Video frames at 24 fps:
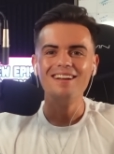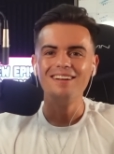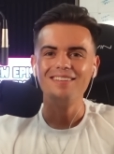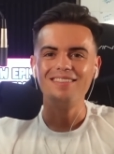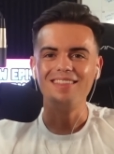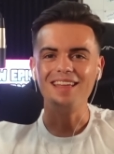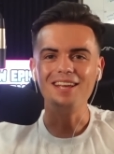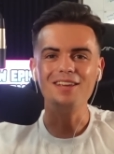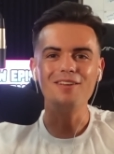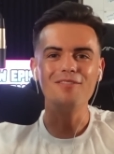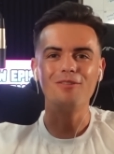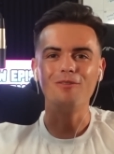
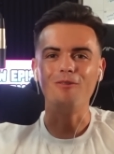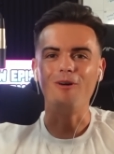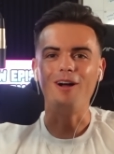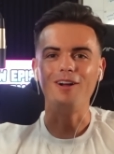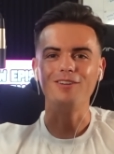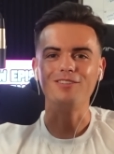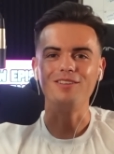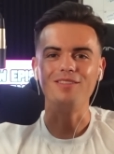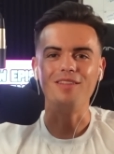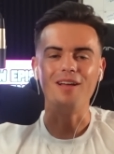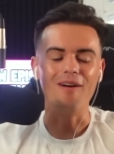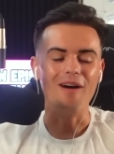Thank you for
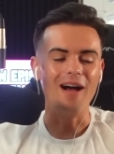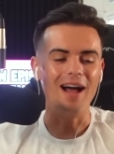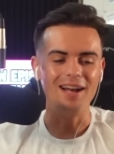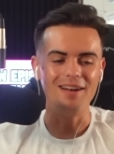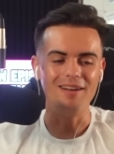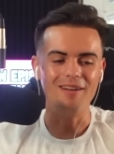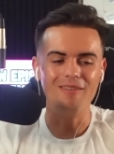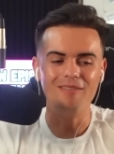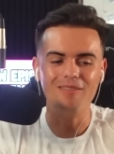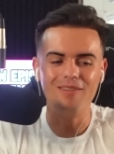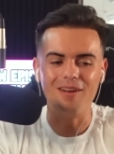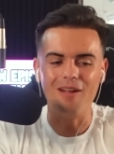watching, though. I
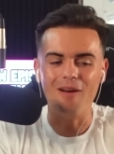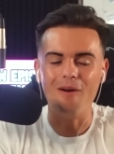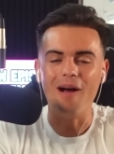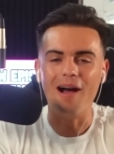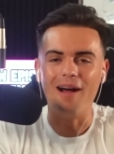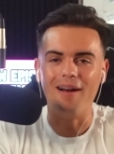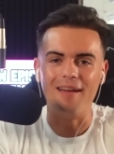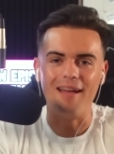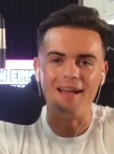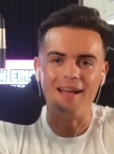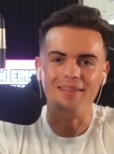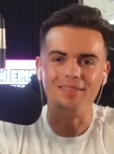don't know
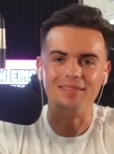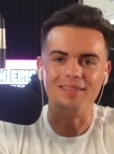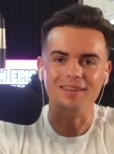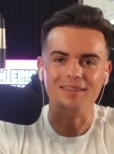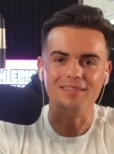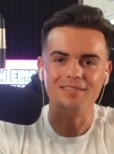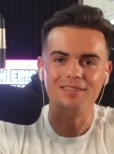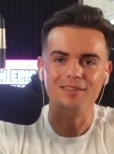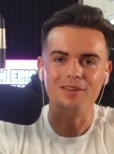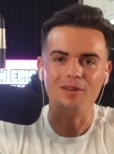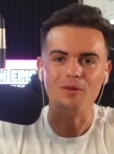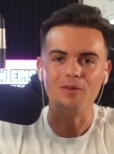how to end
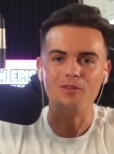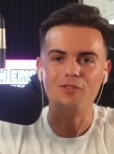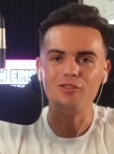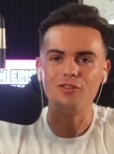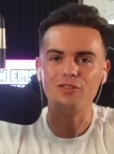these, dude.